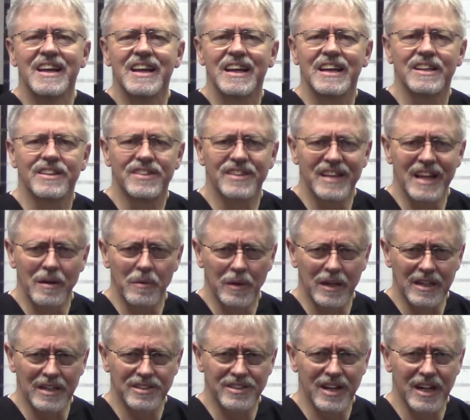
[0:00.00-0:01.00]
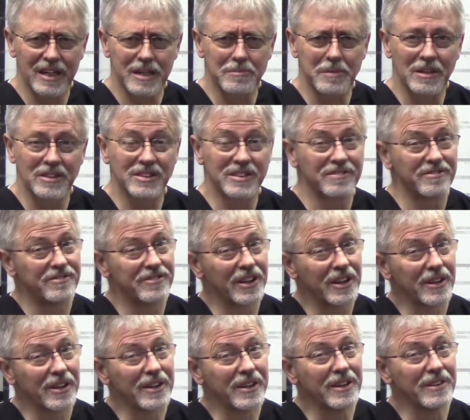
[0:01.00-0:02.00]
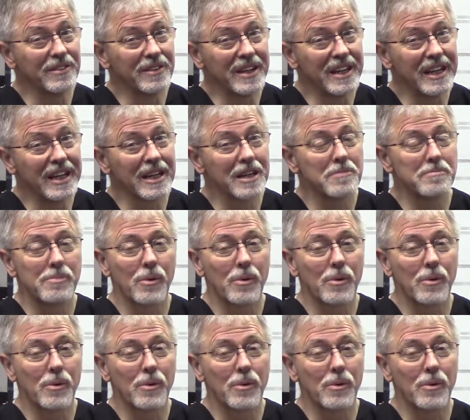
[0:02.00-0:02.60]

and today we're going to talk about some very unique